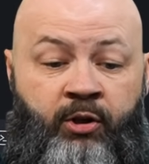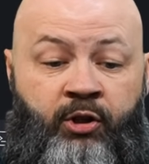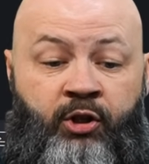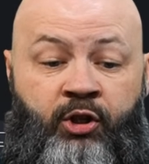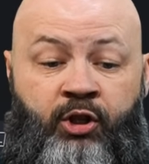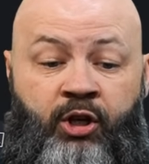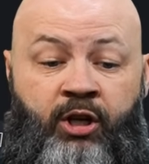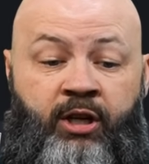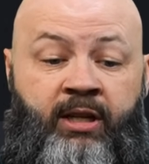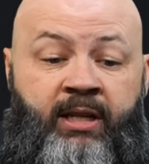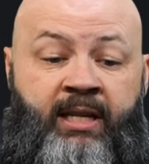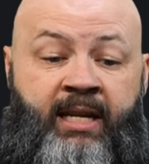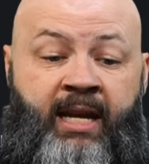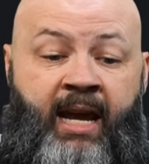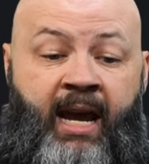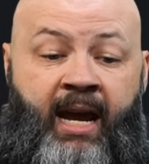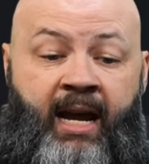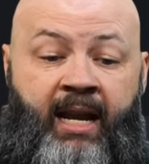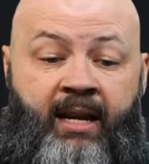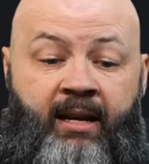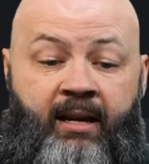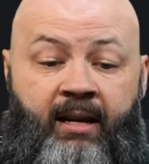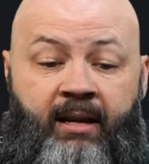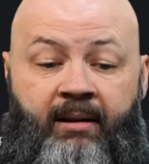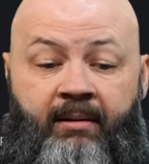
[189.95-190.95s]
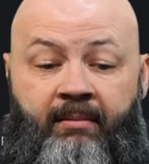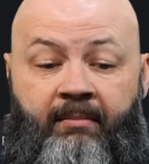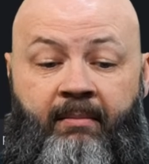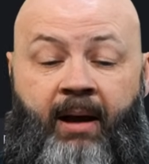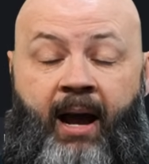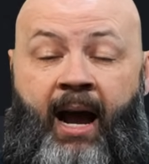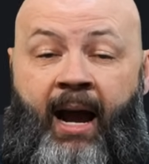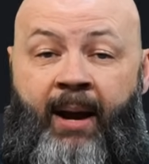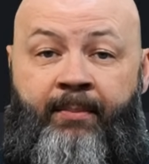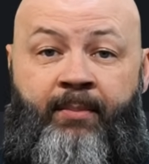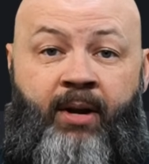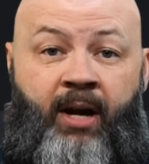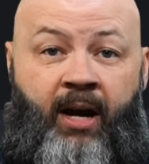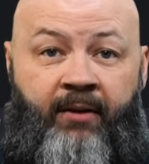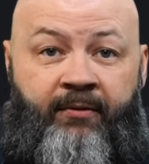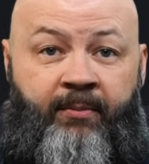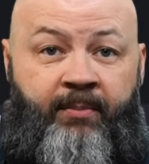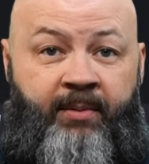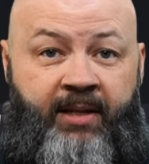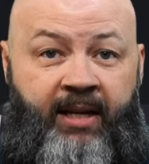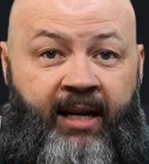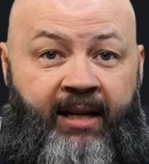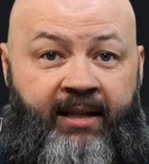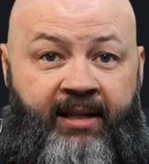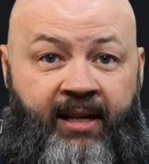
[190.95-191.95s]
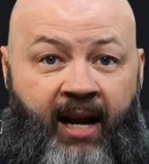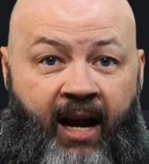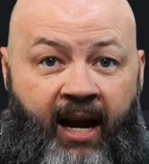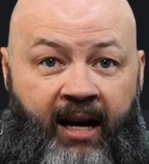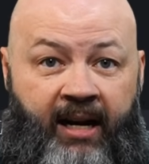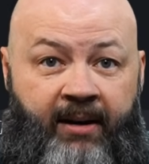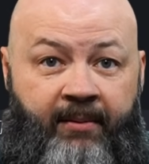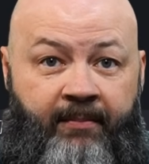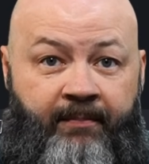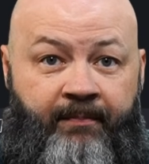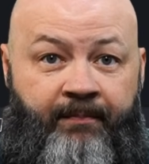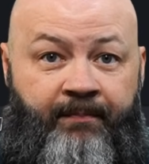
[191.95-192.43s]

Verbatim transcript: should get I'm not from TikTok.